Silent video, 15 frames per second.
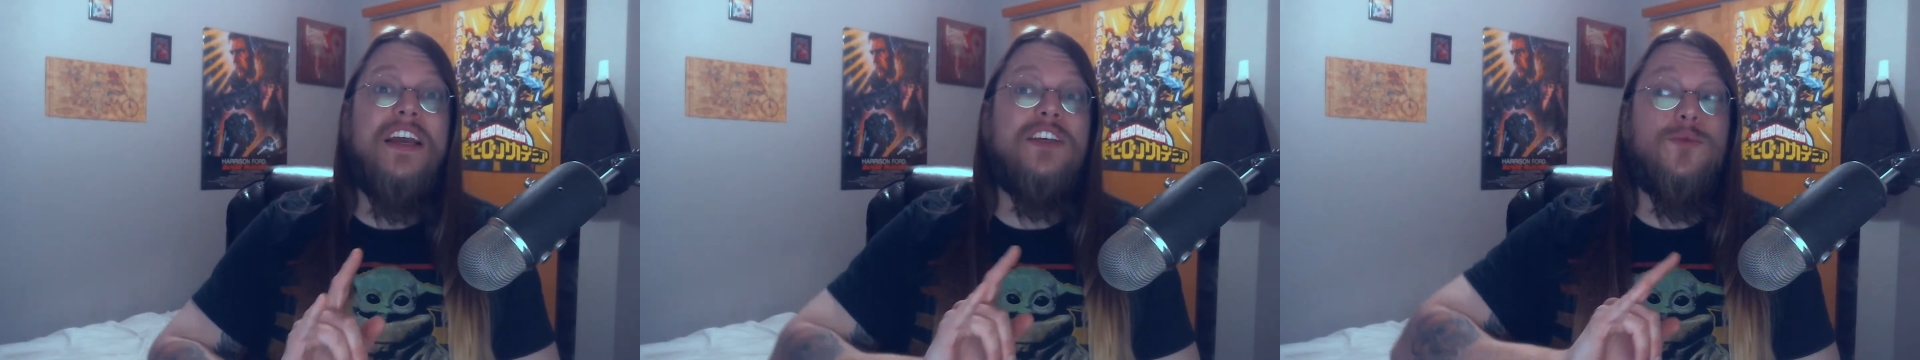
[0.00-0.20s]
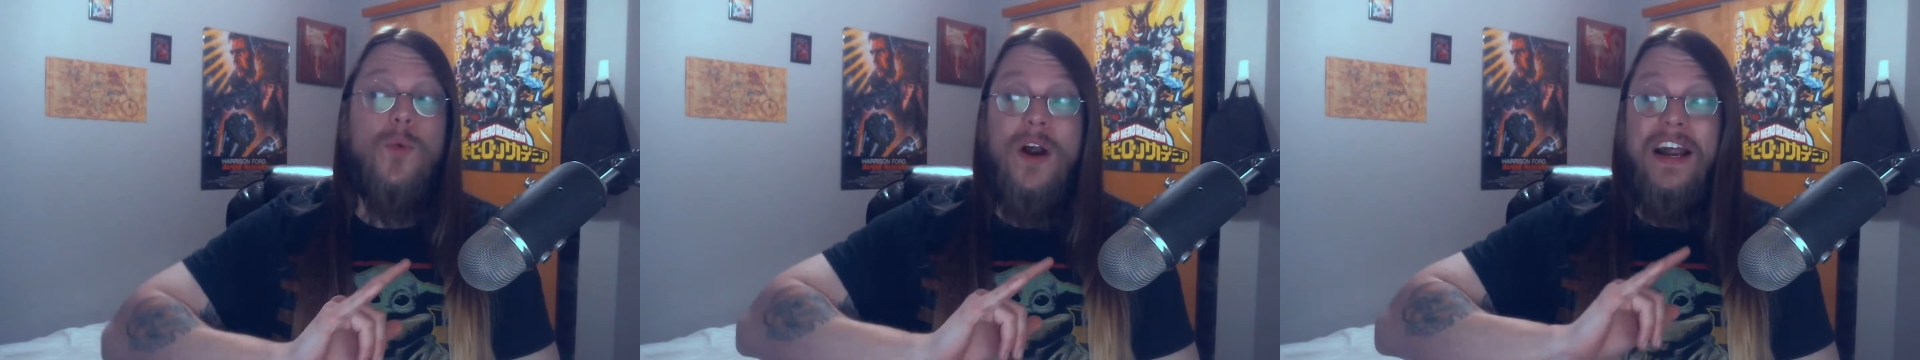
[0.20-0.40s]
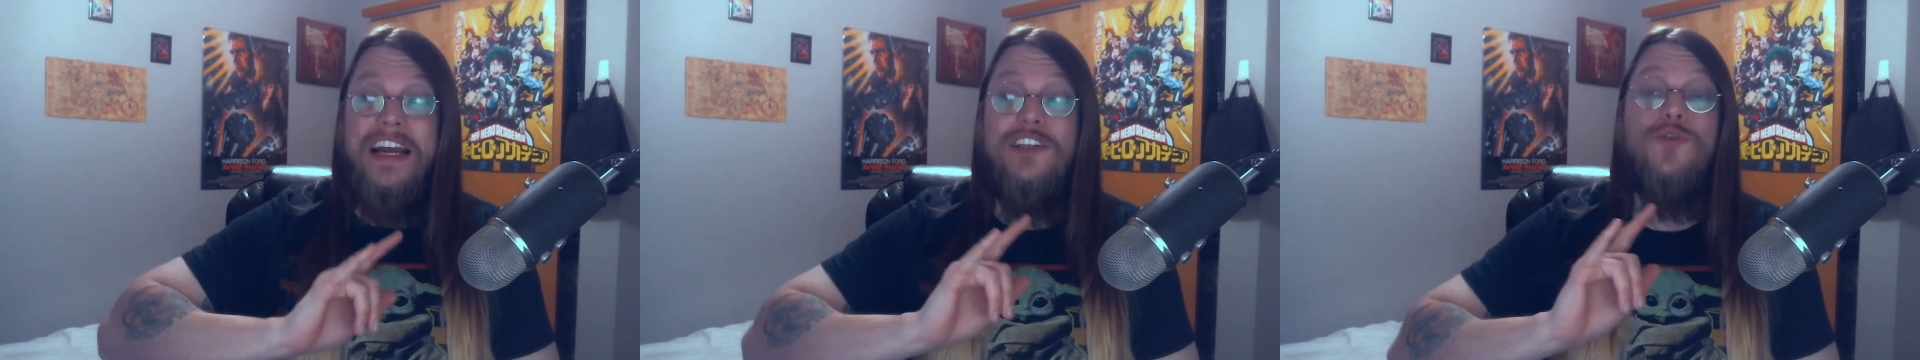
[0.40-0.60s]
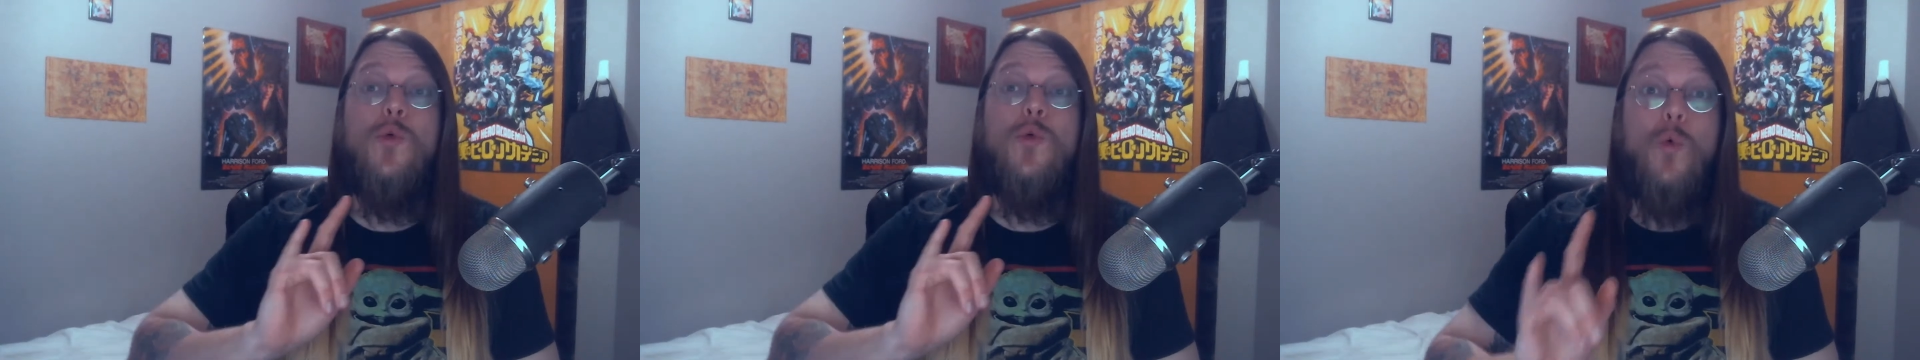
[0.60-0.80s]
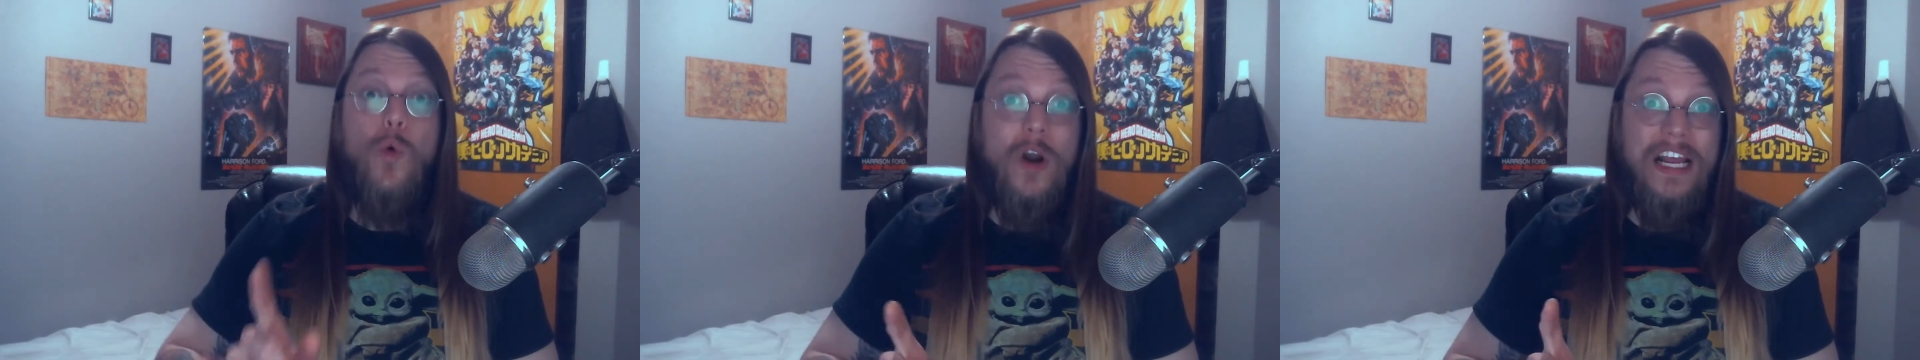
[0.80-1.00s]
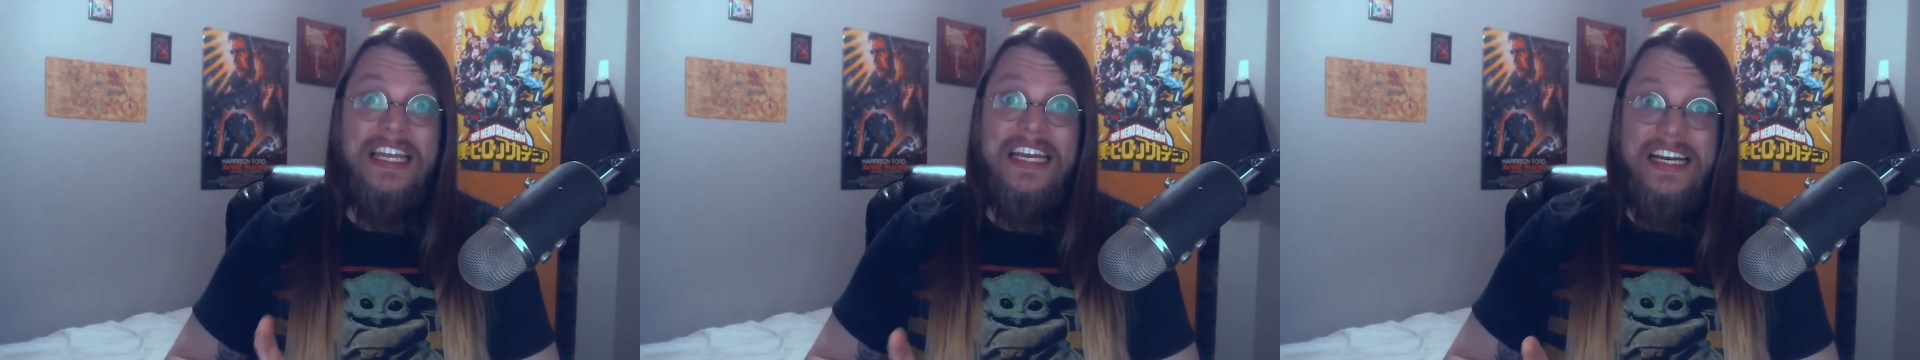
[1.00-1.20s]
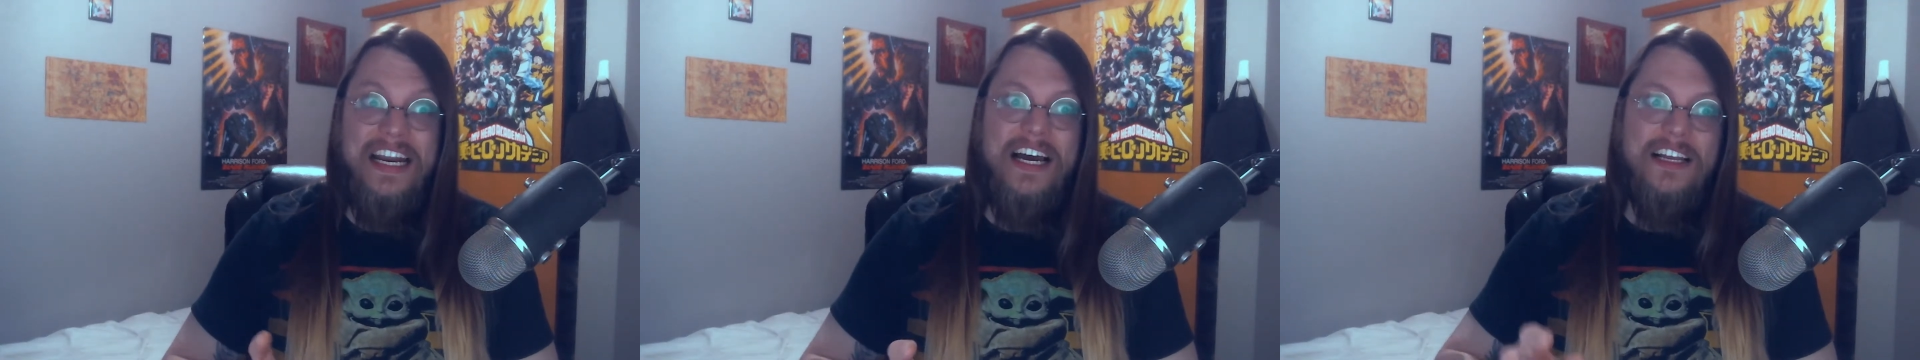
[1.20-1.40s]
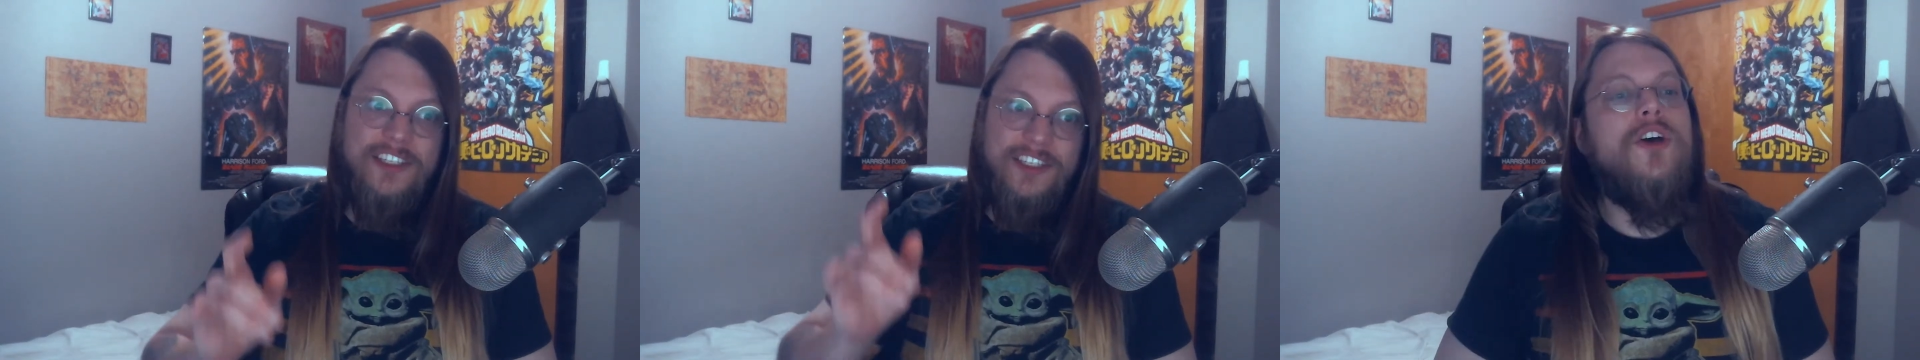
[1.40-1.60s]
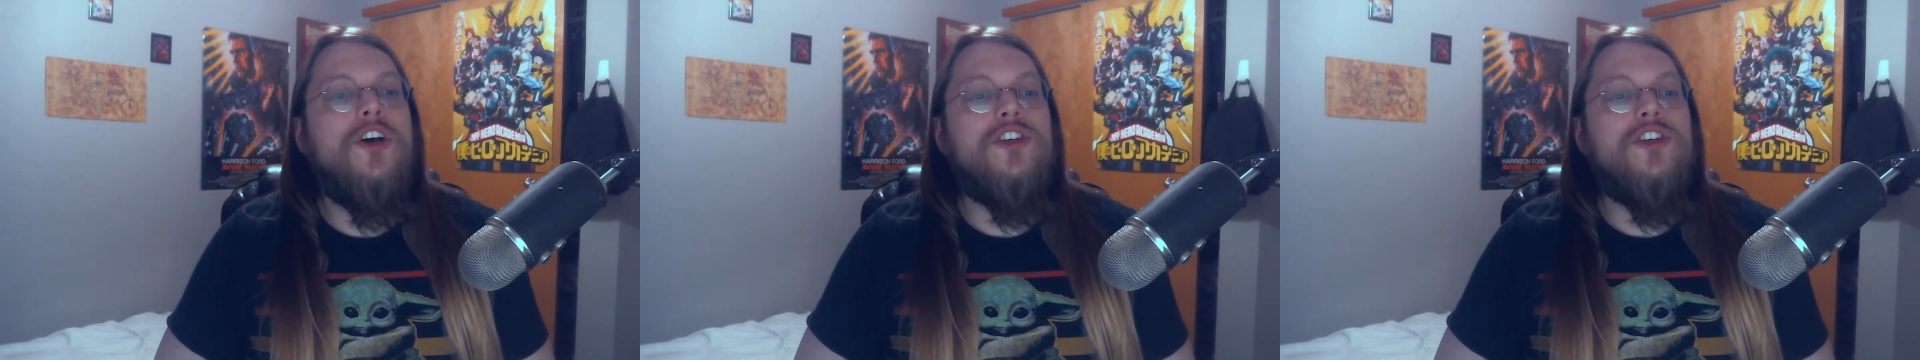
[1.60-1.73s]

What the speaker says: is where it gets really nuts.